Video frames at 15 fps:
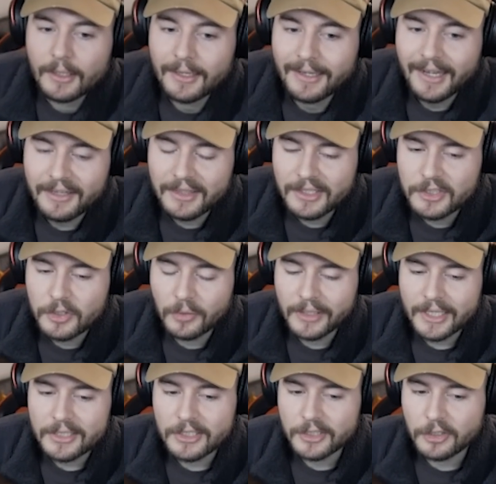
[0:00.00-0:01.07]
I think
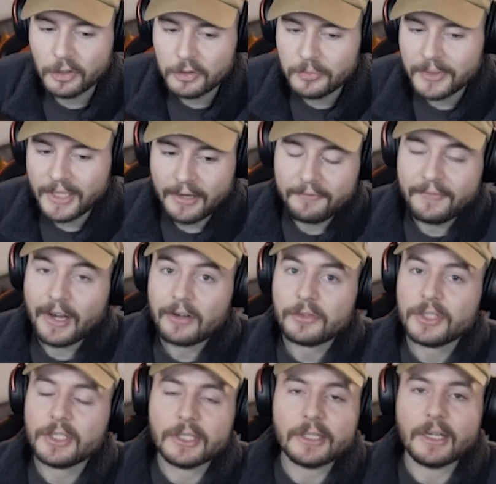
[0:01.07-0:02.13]
Zhonyas is going to be a
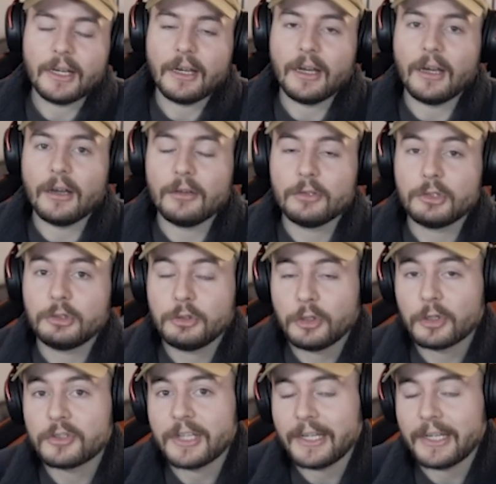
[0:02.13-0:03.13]
very good and